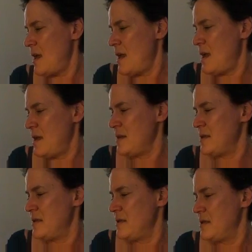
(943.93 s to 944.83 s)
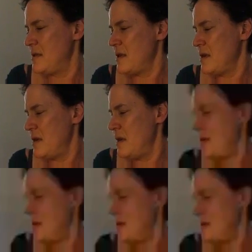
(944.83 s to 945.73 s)
and
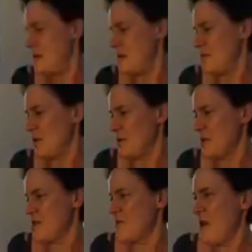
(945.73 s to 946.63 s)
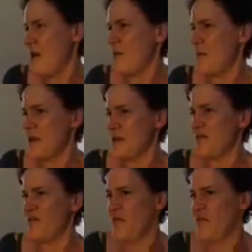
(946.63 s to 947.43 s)
is a real strong Muslim